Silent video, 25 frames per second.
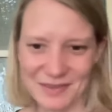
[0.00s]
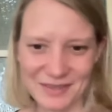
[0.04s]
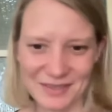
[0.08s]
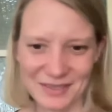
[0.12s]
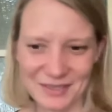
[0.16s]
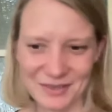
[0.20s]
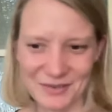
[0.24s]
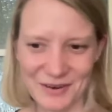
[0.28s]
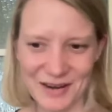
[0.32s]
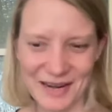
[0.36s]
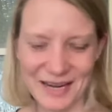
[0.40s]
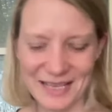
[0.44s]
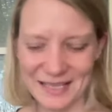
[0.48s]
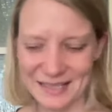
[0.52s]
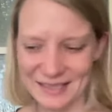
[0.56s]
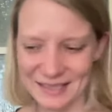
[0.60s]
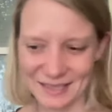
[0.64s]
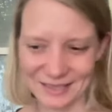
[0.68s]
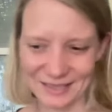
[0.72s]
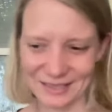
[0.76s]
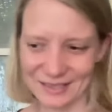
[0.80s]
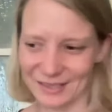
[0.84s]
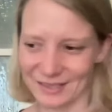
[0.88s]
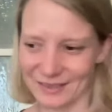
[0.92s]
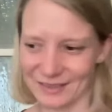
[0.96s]
already
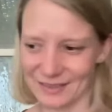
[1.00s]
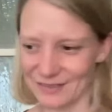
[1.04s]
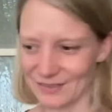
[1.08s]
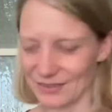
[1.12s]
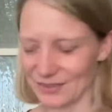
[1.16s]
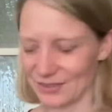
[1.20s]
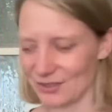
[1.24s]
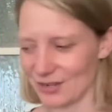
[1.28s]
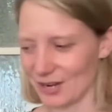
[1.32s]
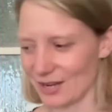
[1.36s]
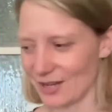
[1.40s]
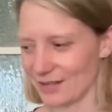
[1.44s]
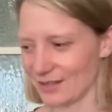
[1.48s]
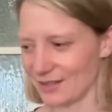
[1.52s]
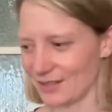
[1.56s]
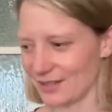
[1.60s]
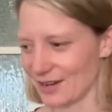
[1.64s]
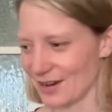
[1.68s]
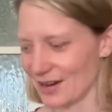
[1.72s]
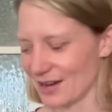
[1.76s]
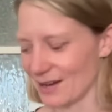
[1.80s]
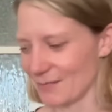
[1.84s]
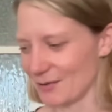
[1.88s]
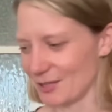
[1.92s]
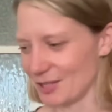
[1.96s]
such a strange
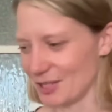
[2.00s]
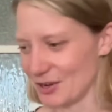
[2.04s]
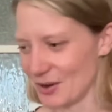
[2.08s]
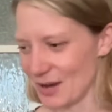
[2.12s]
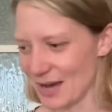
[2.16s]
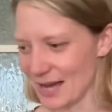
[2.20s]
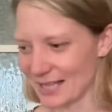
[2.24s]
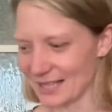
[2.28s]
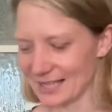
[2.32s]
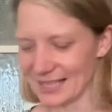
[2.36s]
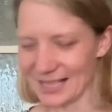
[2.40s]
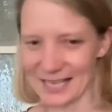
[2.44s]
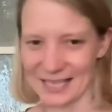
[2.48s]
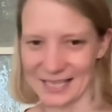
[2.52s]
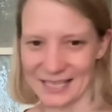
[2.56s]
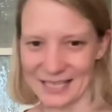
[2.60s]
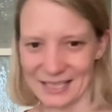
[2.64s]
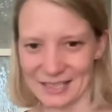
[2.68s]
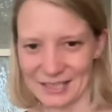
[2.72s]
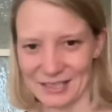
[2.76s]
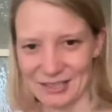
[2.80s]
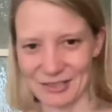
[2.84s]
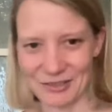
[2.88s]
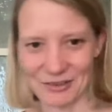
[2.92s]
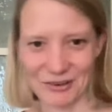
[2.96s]
time, and you add like
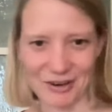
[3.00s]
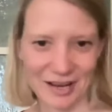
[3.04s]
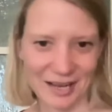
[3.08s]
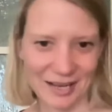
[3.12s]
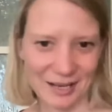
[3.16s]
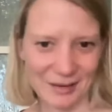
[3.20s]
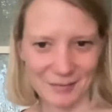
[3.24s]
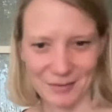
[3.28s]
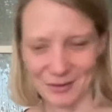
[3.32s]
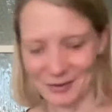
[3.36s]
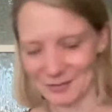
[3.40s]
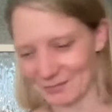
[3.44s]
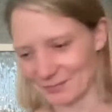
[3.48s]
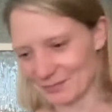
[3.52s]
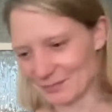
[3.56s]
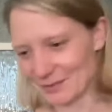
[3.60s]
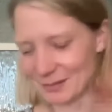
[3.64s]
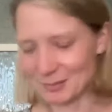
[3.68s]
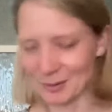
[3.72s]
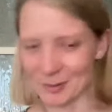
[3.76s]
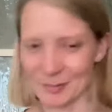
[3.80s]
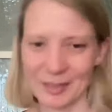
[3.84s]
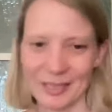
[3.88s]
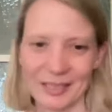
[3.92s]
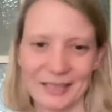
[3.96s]
Instagram and blah,
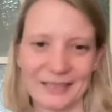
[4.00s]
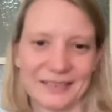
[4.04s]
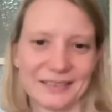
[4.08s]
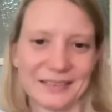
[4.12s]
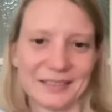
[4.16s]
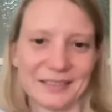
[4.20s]
blah, blah.